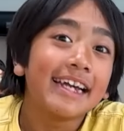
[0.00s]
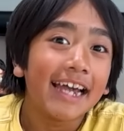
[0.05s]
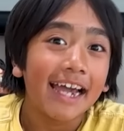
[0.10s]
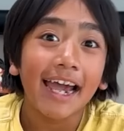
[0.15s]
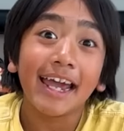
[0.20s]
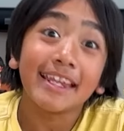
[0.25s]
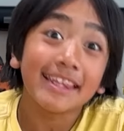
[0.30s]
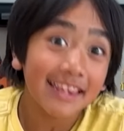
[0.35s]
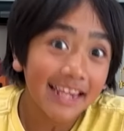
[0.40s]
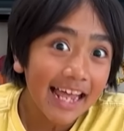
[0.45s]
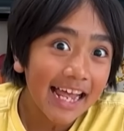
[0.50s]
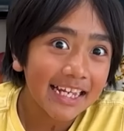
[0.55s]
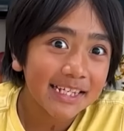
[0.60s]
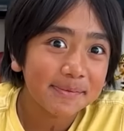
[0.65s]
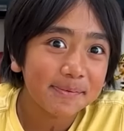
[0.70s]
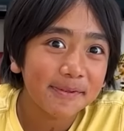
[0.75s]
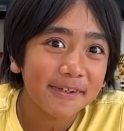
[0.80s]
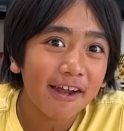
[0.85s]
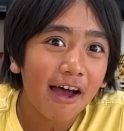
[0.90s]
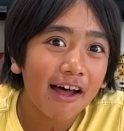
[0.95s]
And last
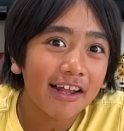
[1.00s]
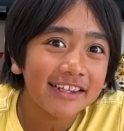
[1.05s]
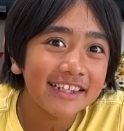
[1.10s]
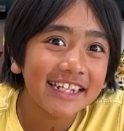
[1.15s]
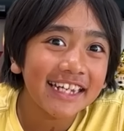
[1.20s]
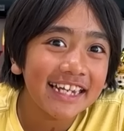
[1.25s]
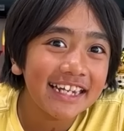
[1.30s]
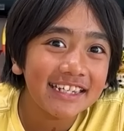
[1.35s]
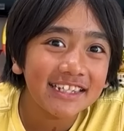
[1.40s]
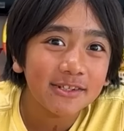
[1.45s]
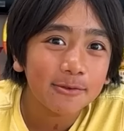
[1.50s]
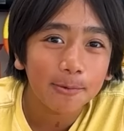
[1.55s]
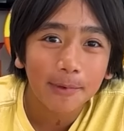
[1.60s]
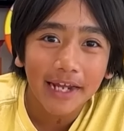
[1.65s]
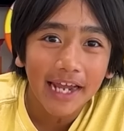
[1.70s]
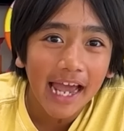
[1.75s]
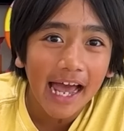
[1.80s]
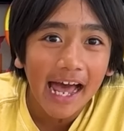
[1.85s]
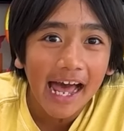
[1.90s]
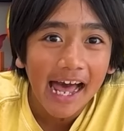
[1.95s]
but not least, we
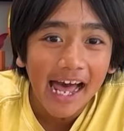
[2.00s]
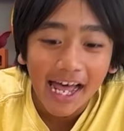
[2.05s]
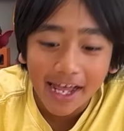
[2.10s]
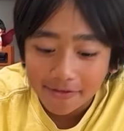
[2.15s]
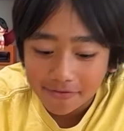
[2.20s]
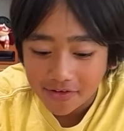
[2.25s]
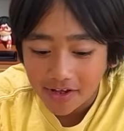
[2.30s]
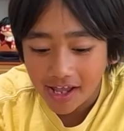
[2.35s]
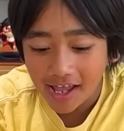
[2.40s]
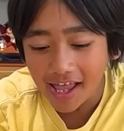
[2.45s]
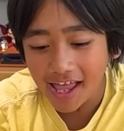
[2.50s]
have